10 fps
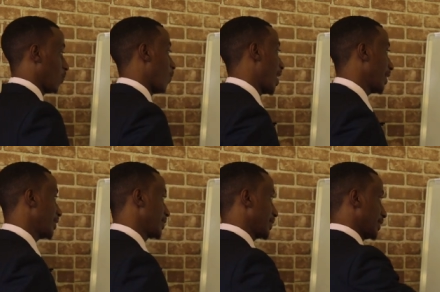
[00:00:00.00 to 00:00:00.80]

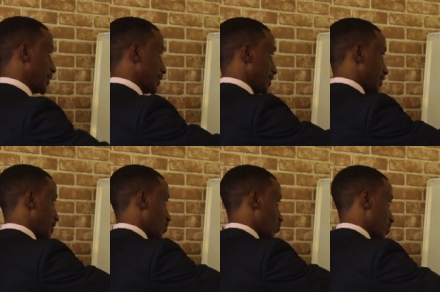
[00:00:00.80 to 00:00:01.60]
Why?
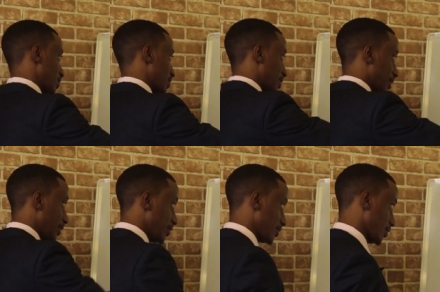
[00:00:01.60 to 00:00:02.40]
This is
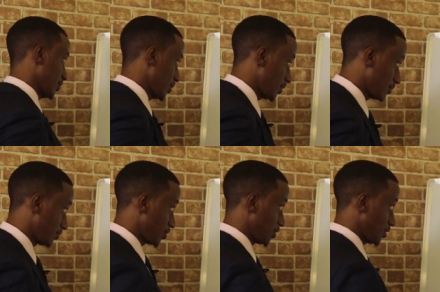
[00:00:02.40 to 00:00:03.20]
23
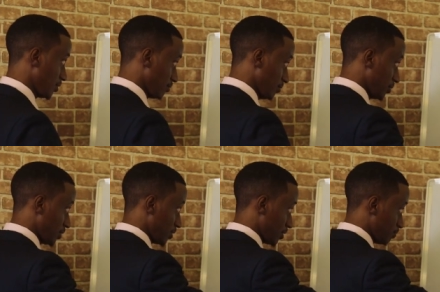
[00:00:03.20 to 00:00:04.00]
mg
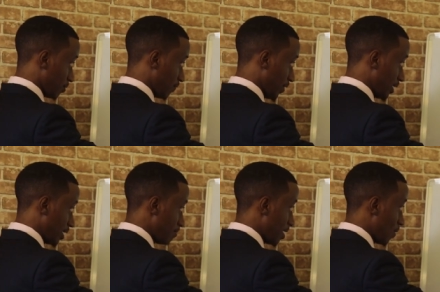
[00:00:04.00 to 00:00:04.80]

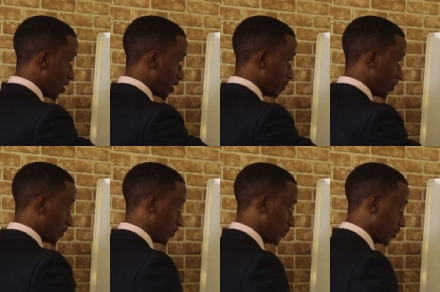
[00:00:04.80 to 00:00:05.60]
provided by 1
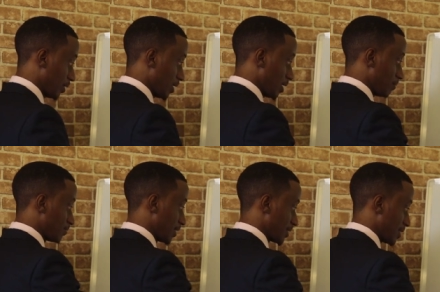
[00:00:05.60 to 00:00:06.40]
MEQ
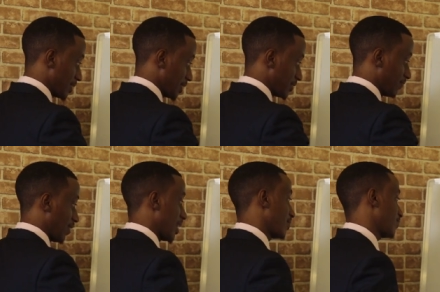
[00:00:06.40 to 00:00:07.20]
plus
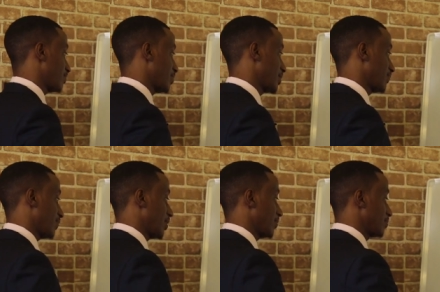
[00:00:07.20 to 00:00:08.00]
35.5
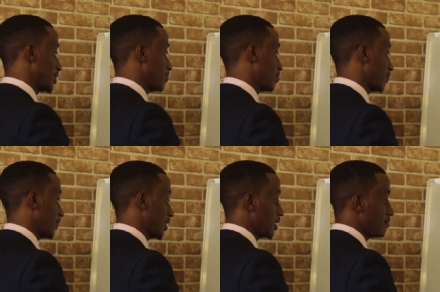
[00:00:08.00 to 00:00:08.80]
mg
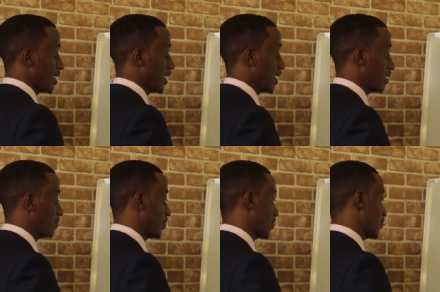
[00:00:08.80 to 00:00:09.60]
provided by 1
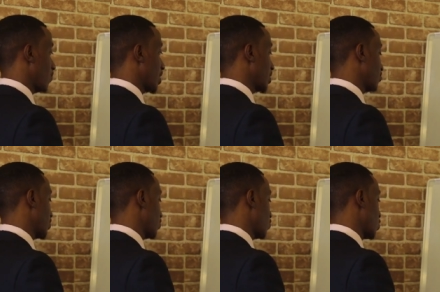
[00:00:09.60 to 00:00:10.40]

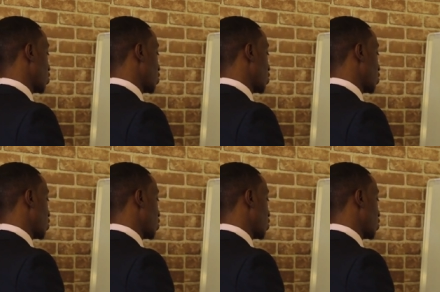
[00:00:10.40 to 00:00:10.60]
MEQ.